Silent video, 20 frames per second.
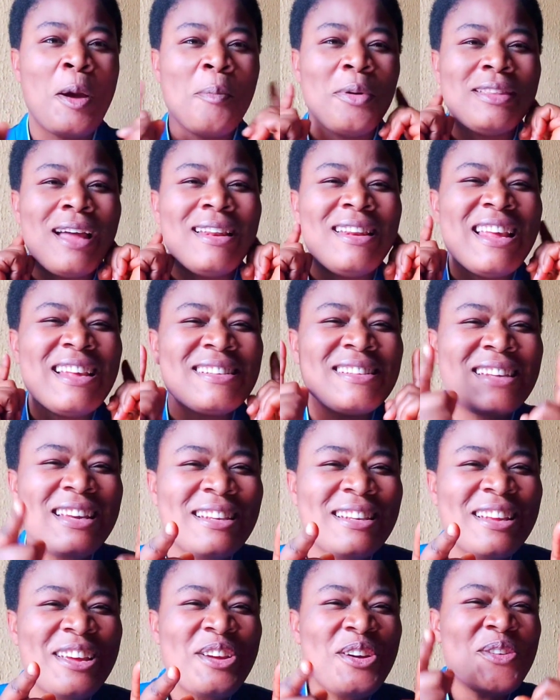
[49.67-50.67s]
But now listen
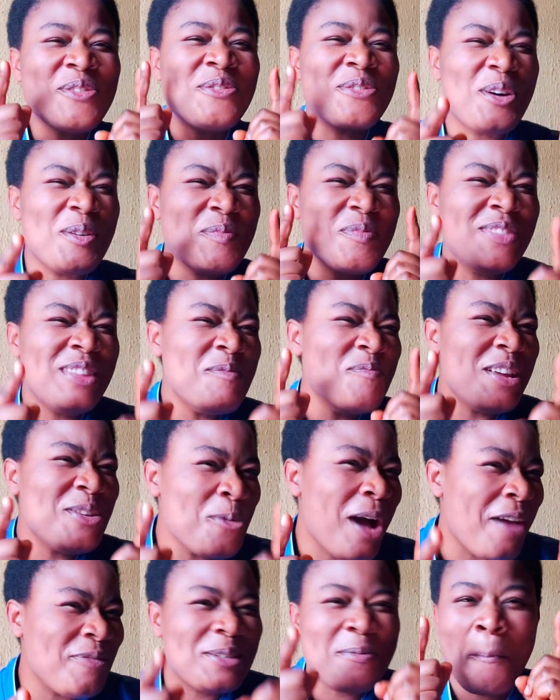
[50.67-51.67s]
from the
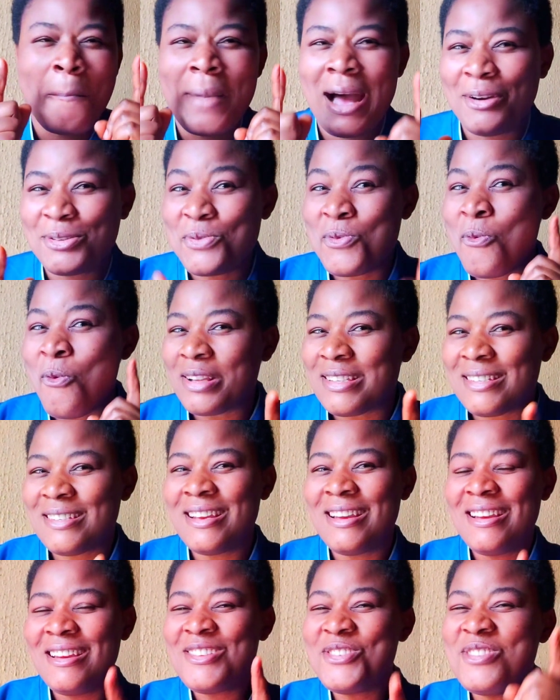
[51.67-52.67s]
midwife's mouth what
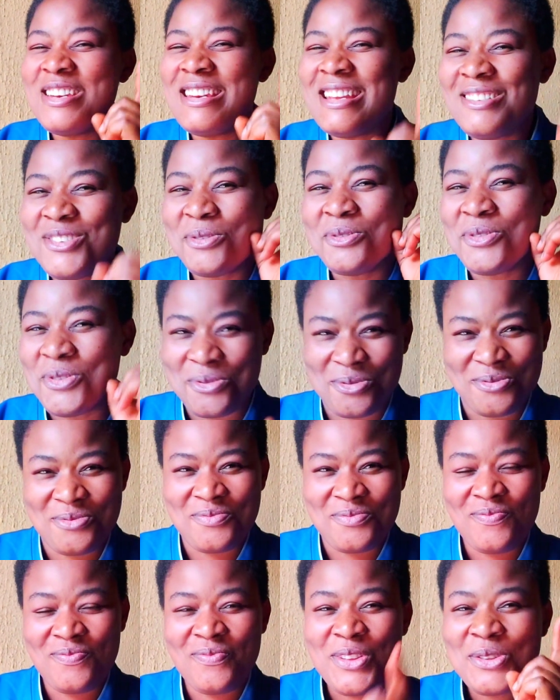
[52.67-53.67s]
you need to do
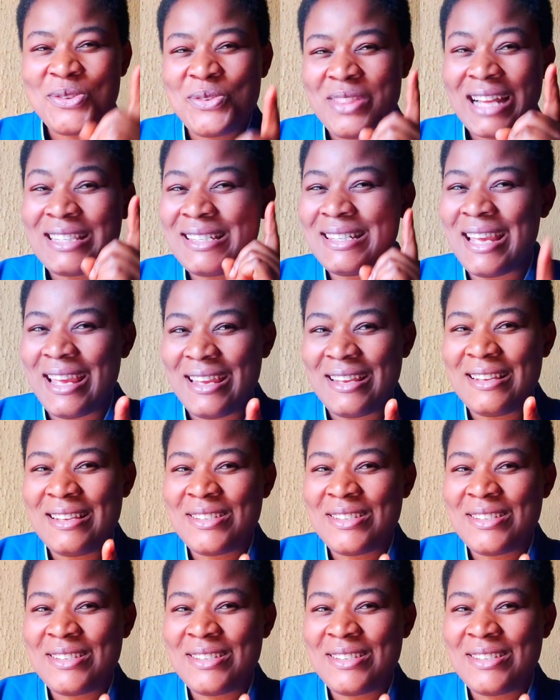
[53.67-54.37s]
so that tear,